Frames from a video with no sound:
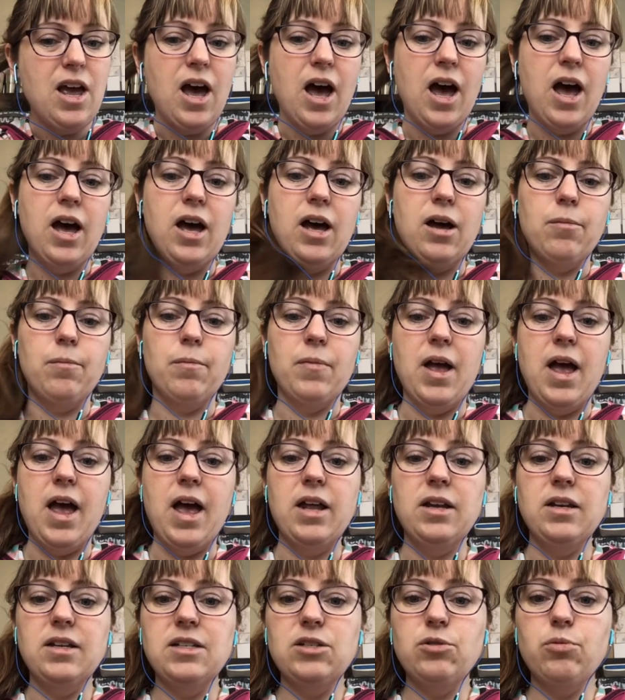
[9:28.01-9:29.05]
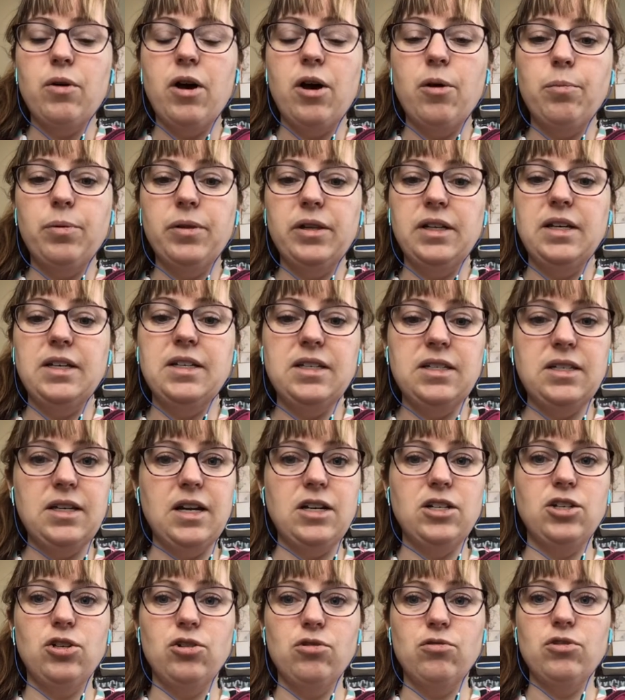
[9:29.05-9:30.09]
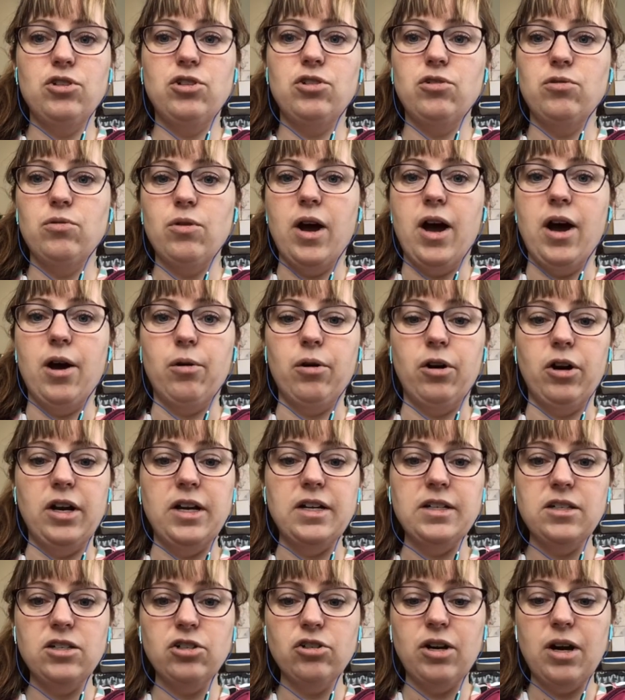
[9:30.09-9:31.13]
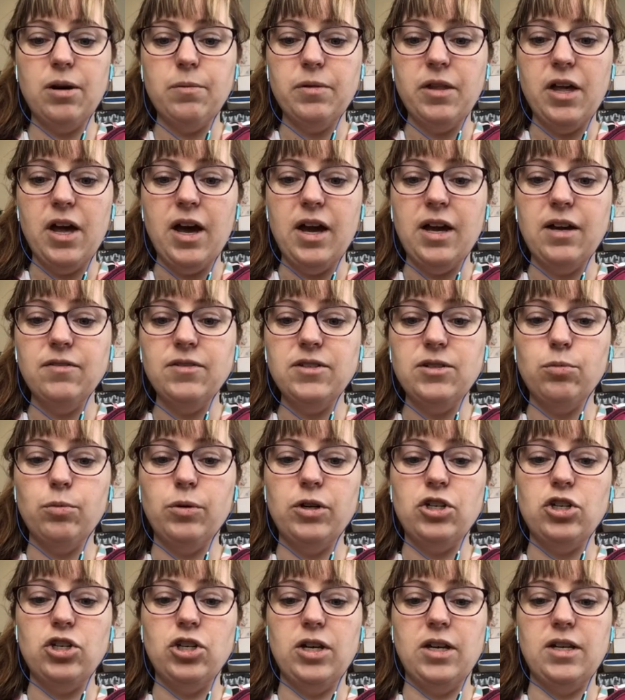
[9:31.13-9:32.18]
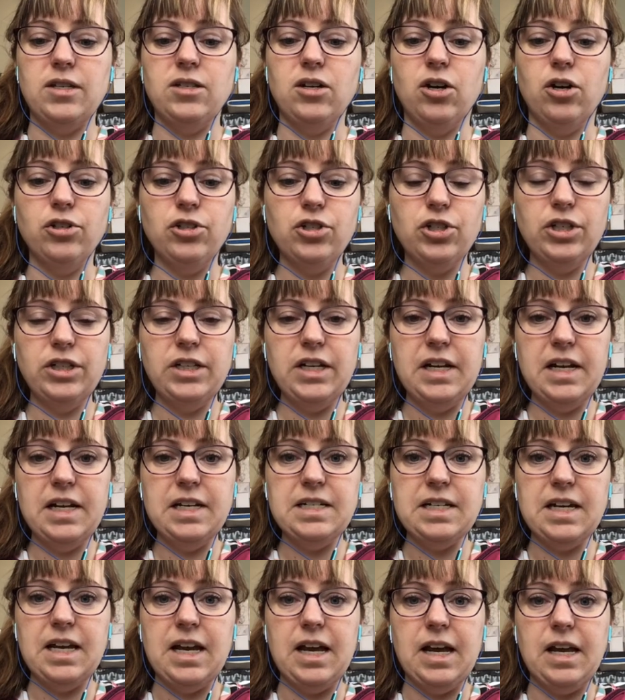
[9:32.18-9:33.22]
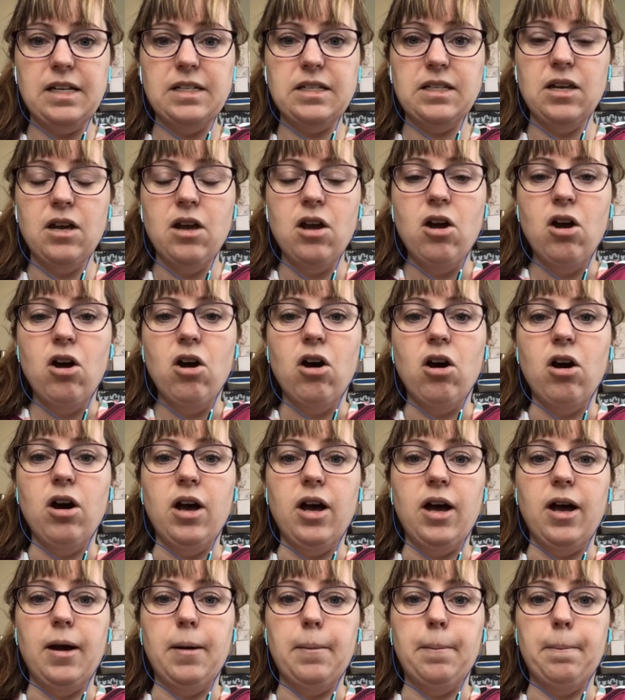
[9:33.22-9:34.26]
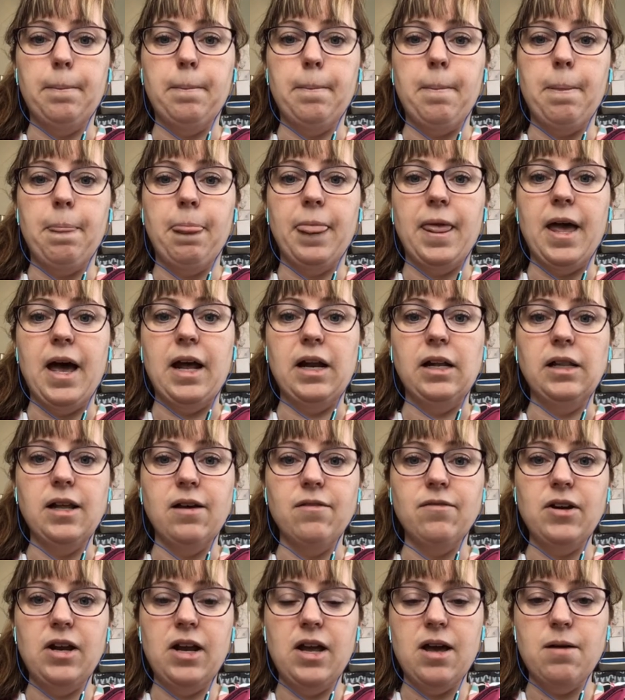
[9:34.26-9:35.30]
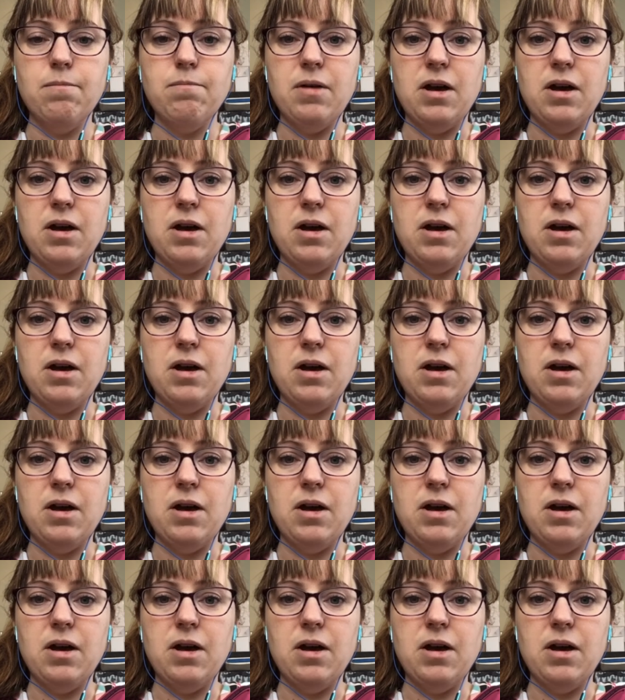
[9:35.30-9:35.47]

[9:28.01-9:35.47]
And as well, please stay tuned to our Instagram lives, which is alternating days at 11 a.m.